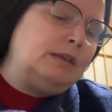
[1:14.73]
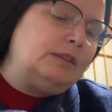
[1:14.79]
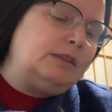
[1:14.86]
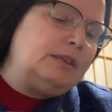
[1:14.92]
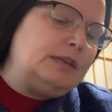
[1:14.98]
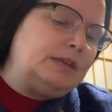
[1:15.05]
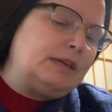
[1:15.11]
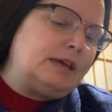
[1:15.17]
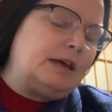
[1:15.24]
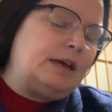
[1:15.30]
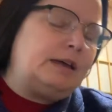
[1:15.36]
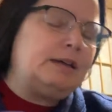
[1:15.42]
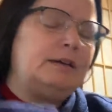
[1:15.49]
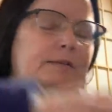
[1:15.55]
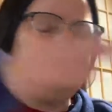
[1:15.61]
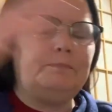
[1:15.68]
the
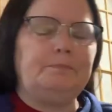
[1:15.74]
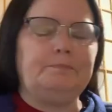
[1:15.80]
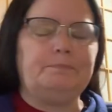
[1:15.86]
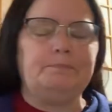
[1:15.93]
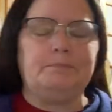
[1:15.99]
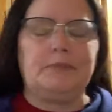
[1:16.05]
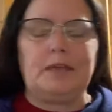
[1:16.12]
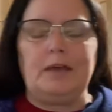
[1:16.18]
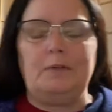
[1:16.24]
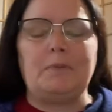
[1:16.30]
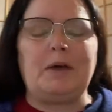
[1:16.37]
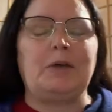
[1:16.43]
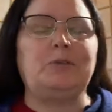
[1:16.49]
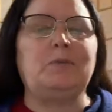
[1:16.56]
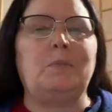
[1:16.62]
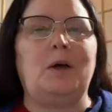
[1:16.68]
um,
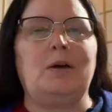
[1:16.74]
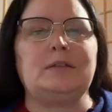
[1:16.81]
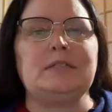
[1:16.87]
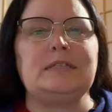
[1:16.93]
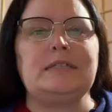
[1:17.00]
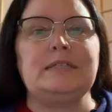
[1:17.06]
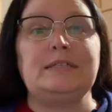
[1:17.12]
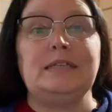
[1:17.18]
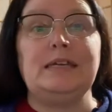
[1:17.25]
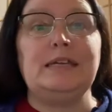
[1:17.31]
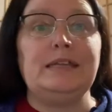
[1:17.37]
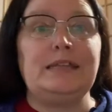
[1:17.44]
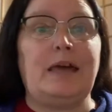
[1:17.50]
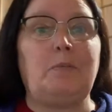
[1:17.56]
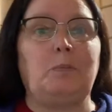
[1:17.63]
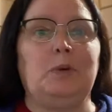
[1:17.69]
about the box is getting
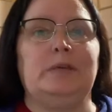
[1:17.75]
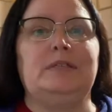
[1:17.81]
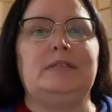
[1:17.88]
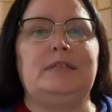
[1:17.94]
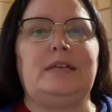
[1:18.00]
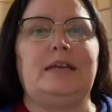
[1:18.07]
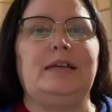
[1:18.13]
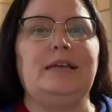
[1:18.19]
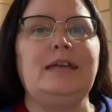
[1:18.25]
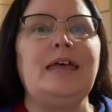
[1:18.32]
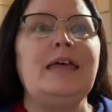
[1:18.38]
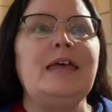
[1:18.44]
that breed study.